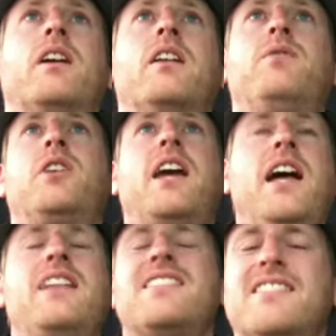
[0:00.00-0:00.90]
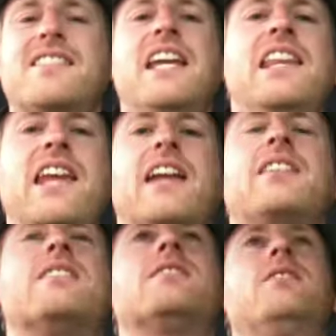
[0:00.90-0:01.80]
And if you can't see that,
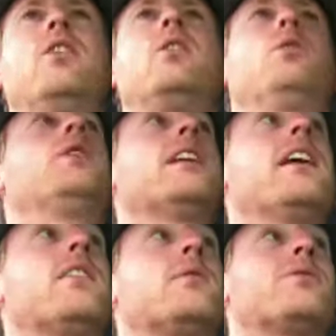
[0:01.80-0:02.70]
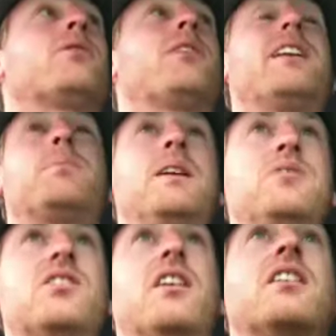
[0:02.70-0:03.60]
you're just not looking at the correct
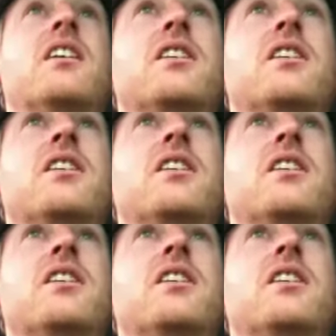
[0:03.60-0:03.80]
picture.